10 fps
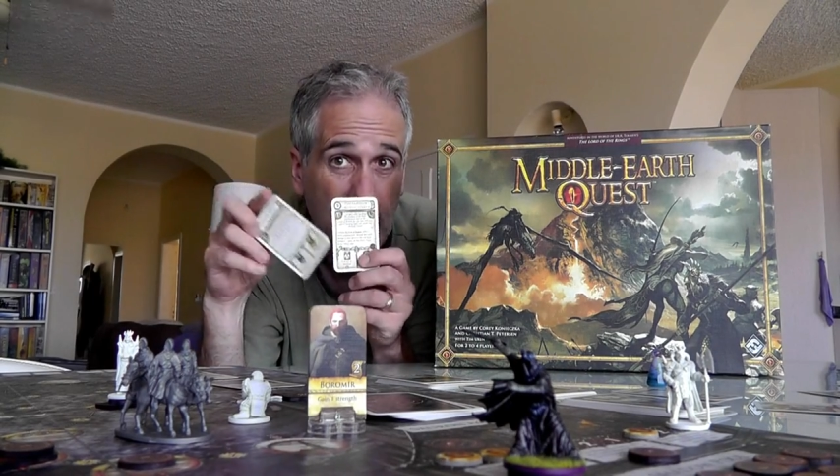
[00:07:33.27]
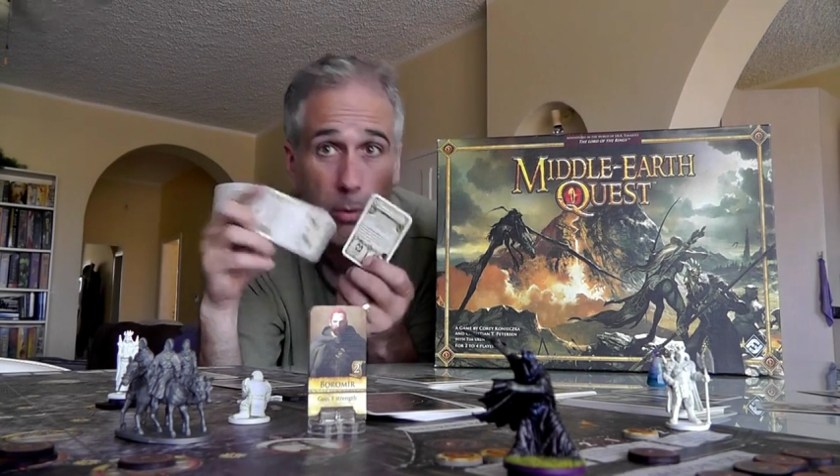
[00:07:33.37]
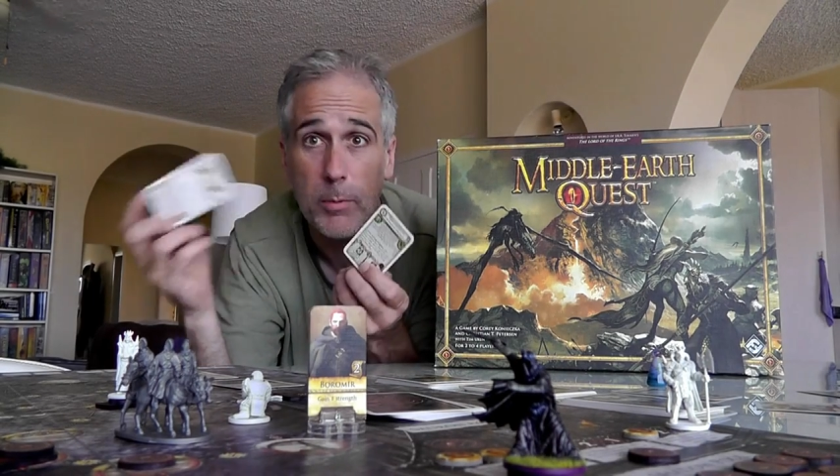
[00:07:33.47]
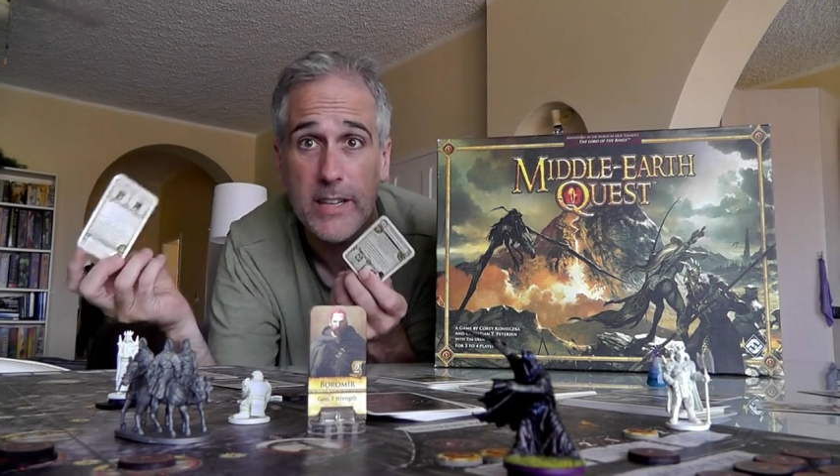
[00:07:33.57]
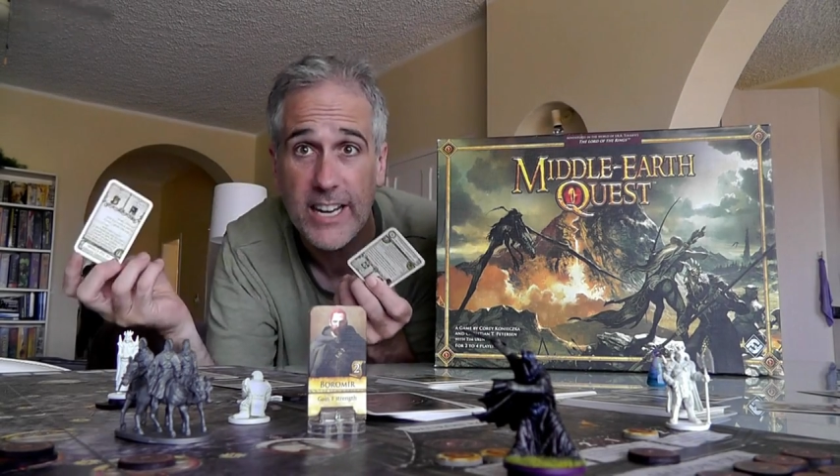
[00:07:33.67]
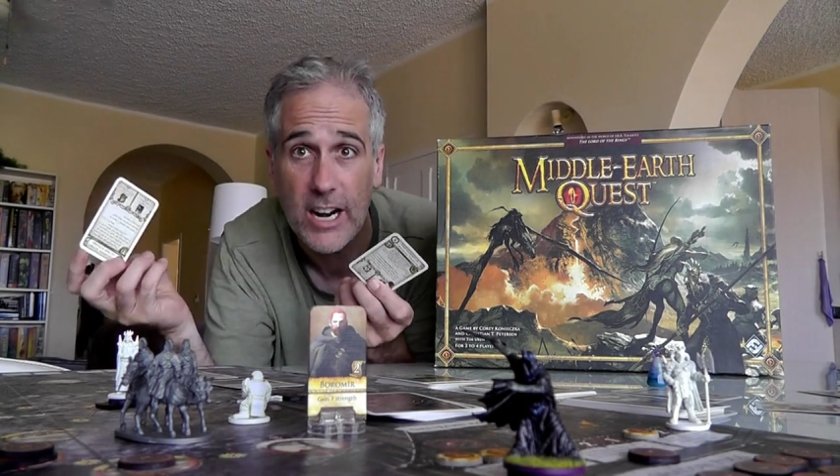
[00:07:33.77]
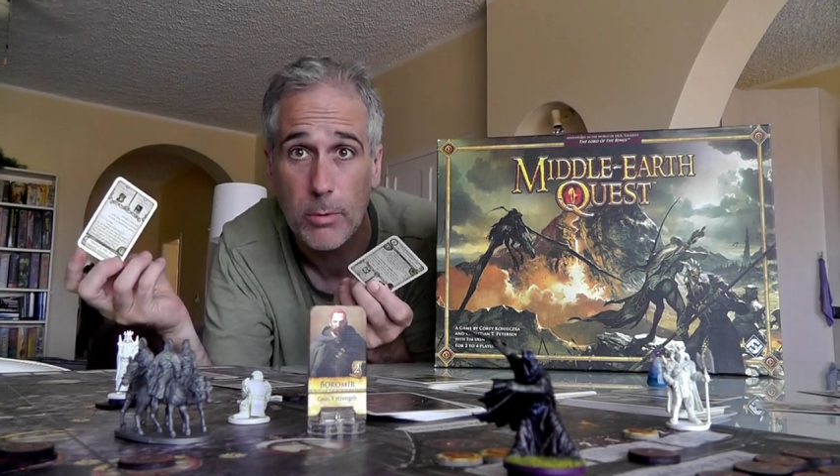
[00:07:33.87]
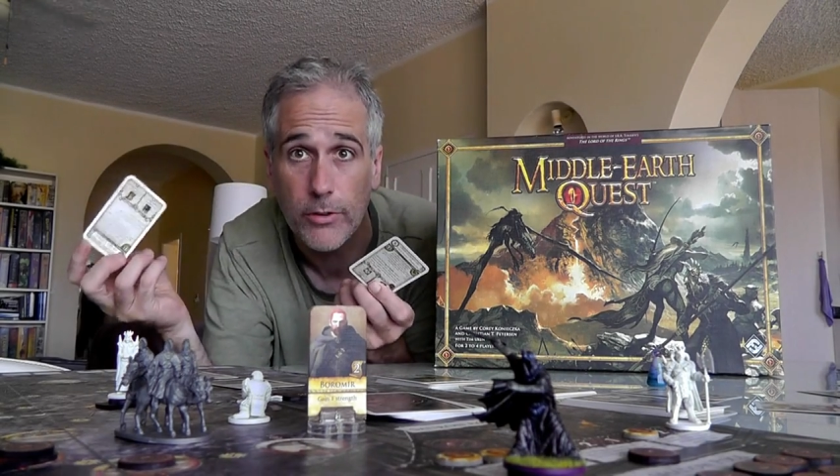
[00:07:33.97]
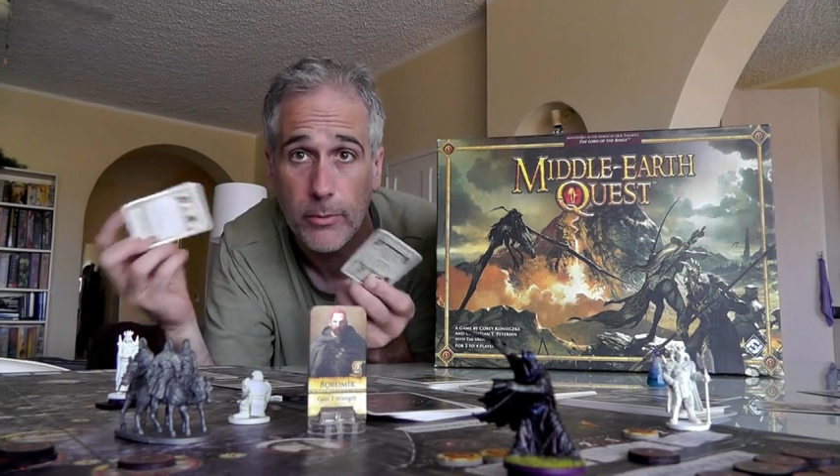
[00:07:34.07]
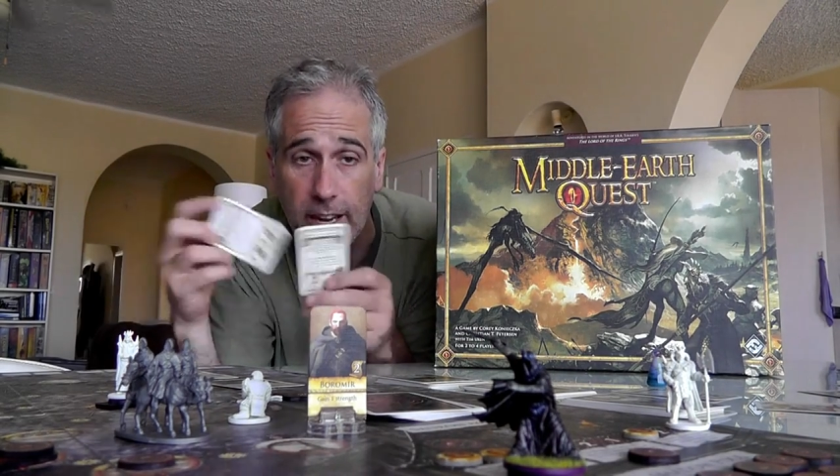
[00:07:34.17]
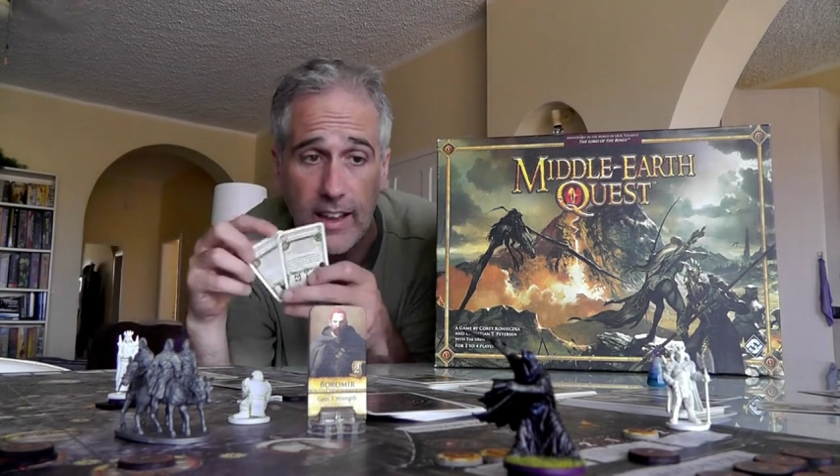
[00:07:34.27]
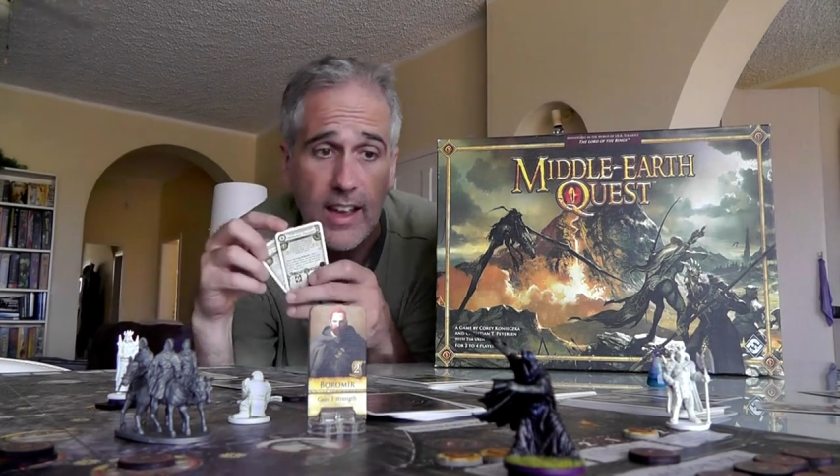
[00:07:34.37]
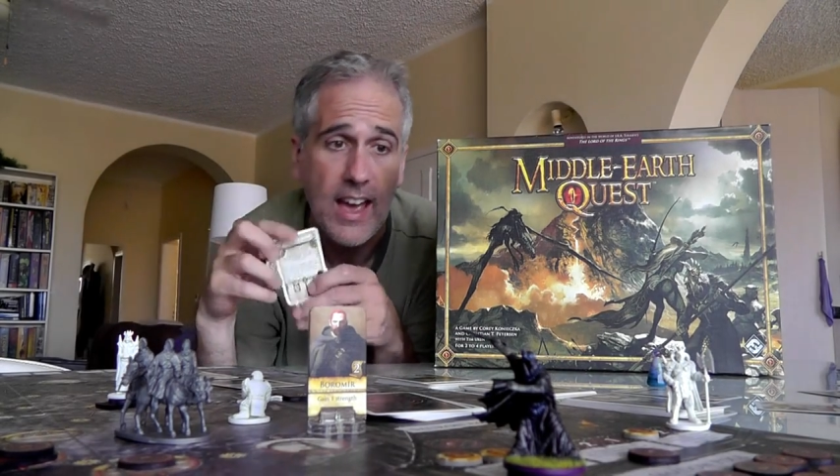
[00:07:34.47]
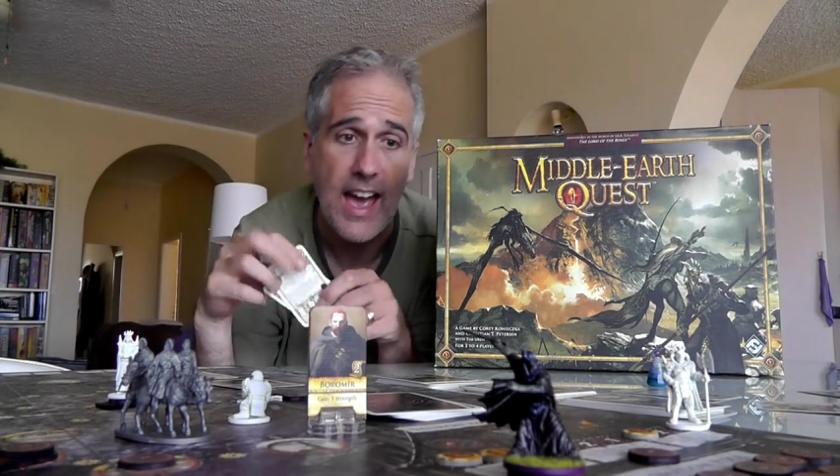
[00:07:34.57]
it would have been terrible for me.